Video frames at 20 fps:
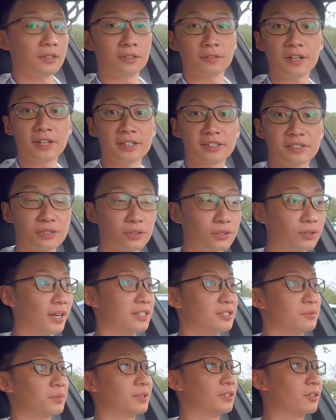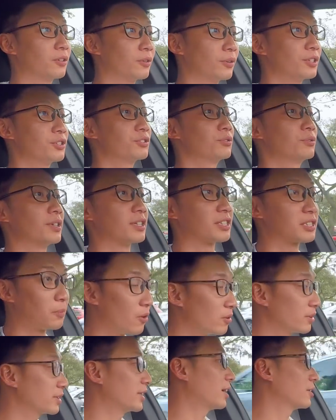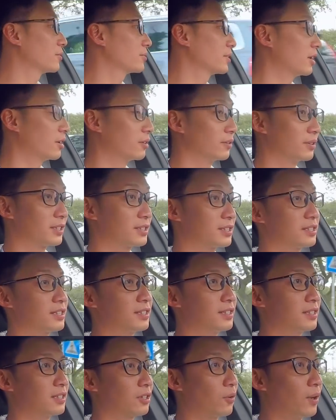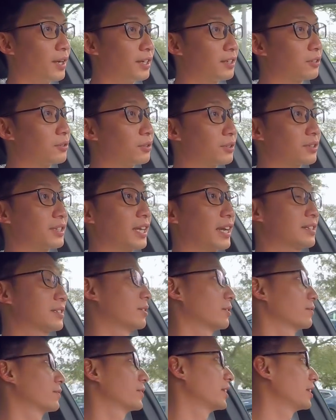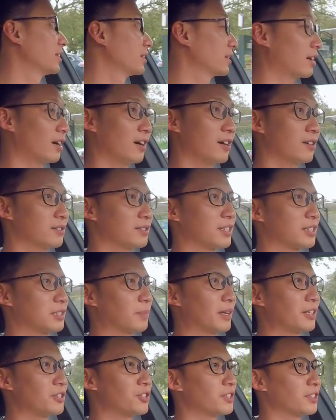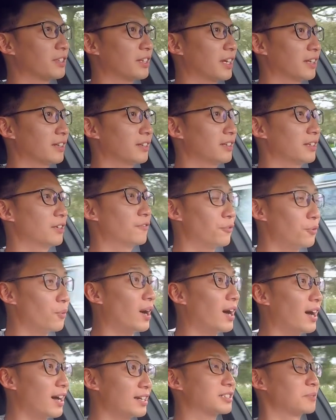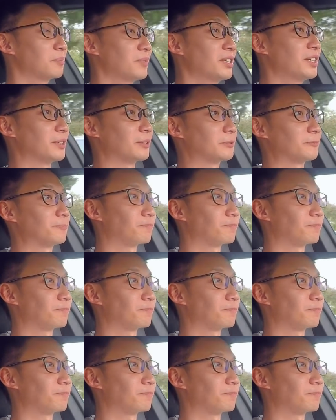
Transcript: Right, so as we're going through a small town now, it's uh, quite a good test of the car suspension. And if you ask me,